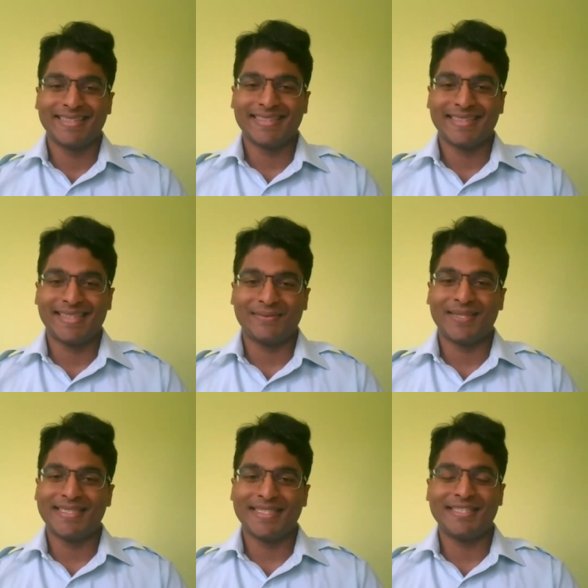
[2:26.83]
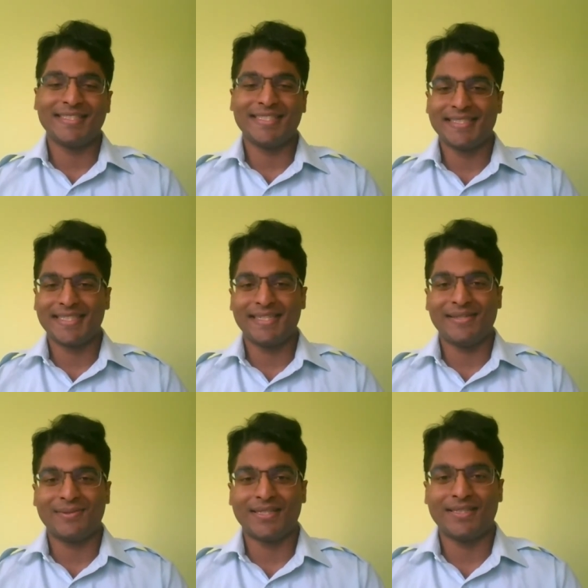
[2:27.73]
See, and when did you decide
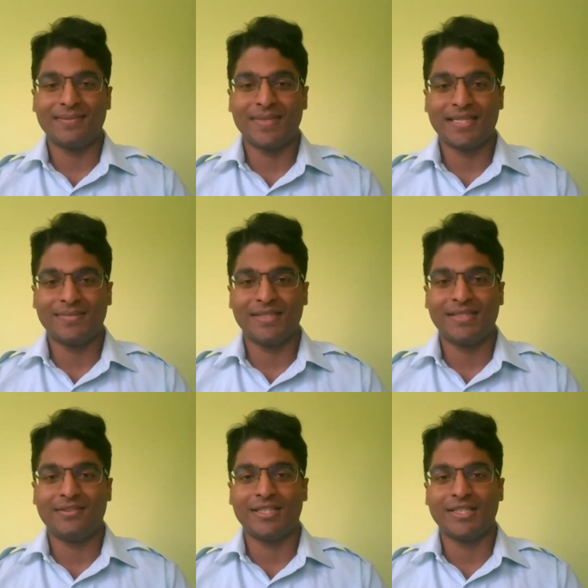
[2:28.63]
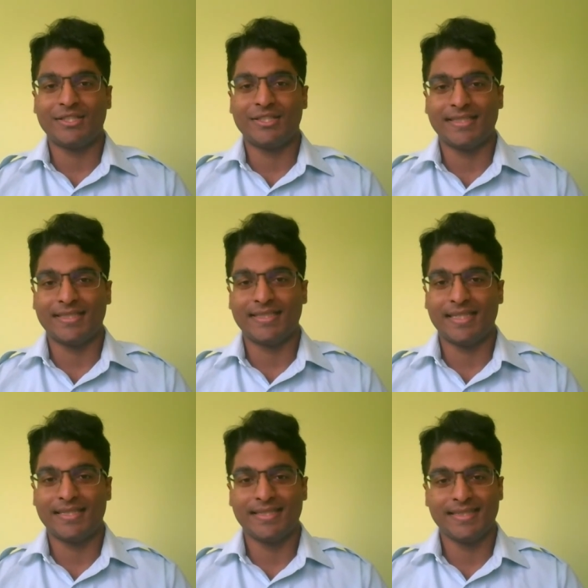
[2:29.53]
you wanted to become a neurologist
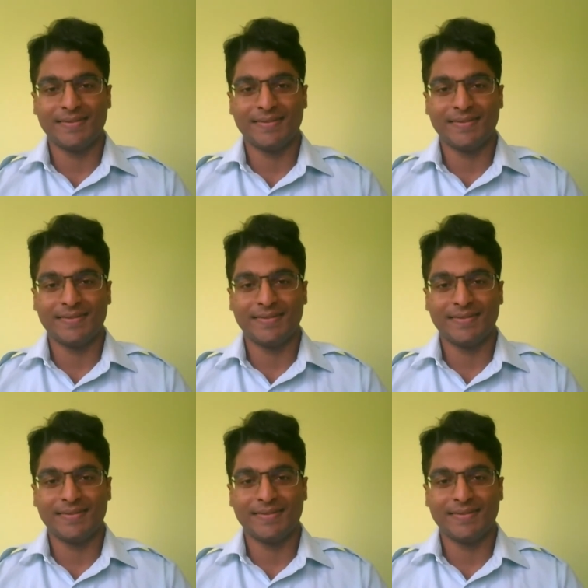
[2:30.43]
then?